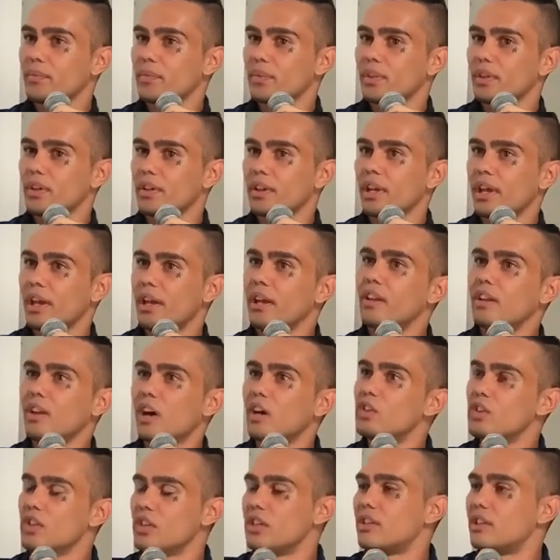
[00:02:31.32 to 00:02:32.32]
yeah, I
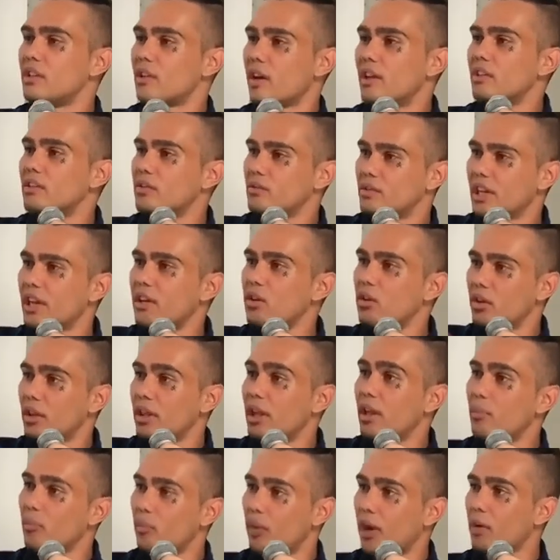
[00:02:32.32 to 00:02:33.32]
just seeing all
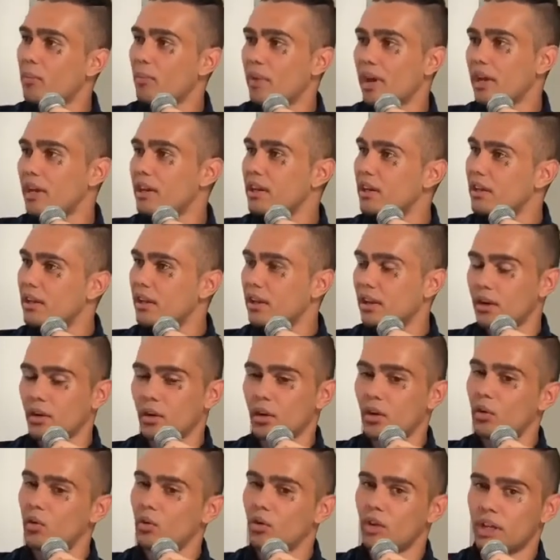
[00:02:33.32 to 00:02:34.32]
them like making it in the
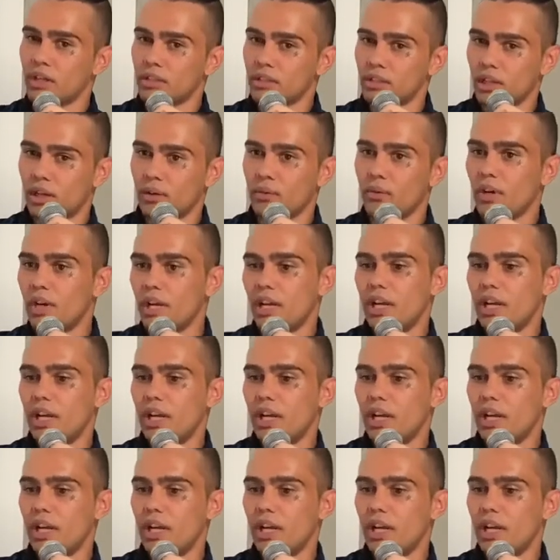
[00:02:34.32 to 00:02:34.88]
NRL and all that stuff.